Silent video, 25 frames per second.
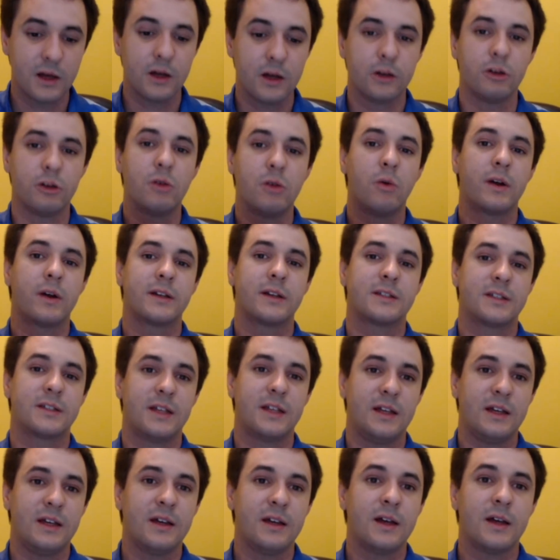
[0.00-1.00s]
you want to
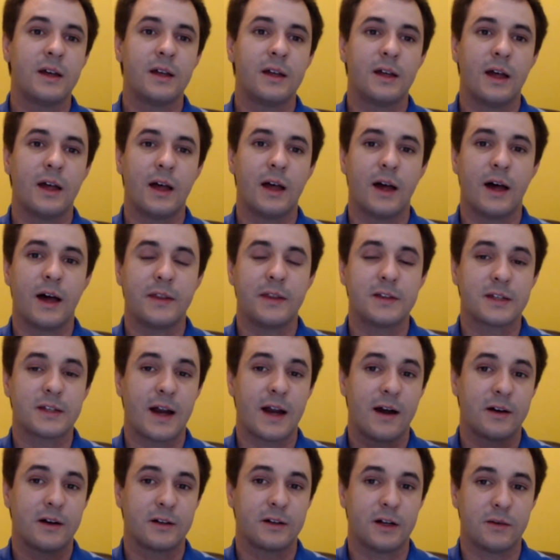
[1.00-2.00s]
see this
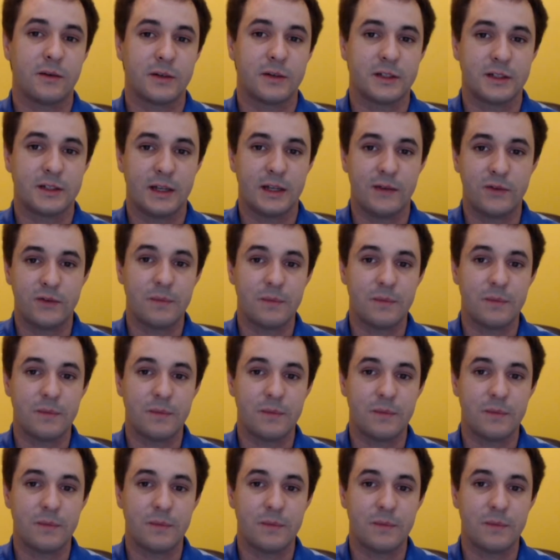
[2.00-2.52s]
character receive